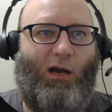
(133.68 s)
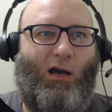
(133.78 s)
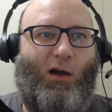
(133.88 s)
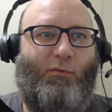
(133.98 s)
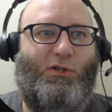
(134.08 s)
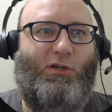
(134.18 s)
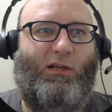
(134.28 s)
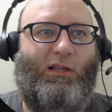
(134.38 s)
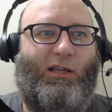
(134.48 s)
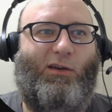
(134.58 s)
which you
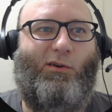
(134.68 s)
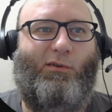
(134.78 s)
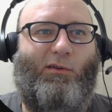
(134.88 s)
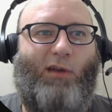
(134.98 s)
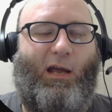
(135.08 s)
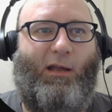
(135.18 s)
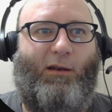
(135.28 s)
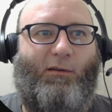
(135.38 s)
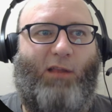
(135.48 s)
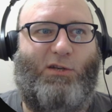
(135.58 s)
can click on,
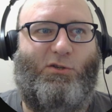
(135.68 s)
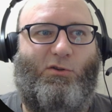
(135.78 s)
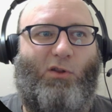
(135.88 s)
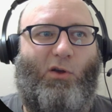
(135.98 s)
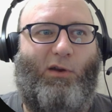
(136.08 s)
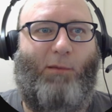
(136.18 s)
and that should load up